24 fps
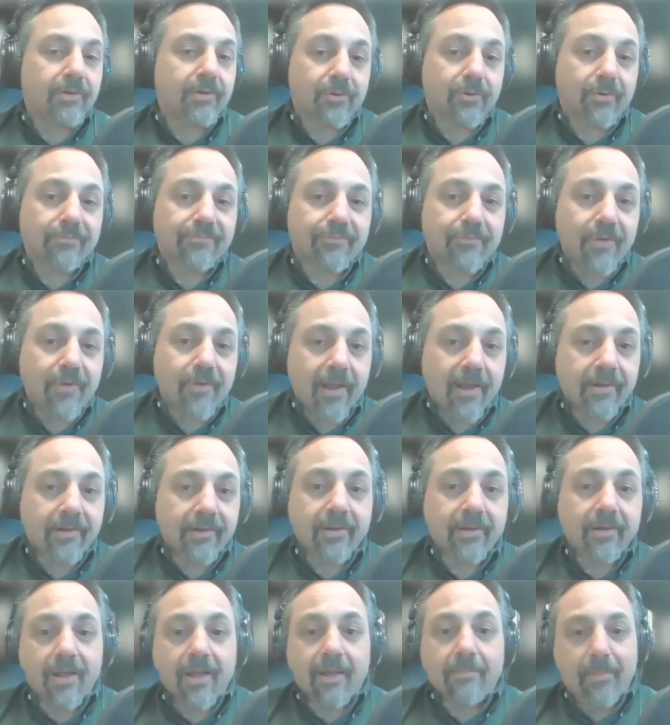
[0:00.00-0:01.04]
talk to a
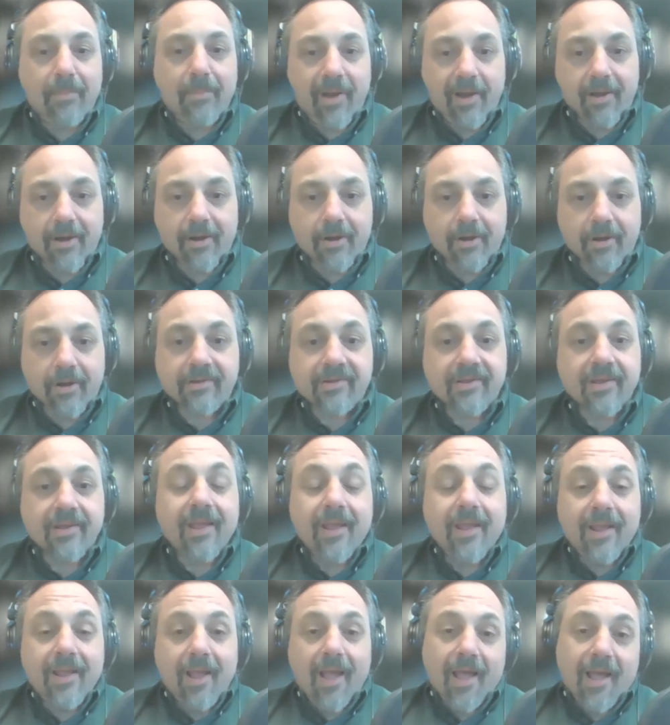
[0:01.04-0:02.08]
friend, a parent.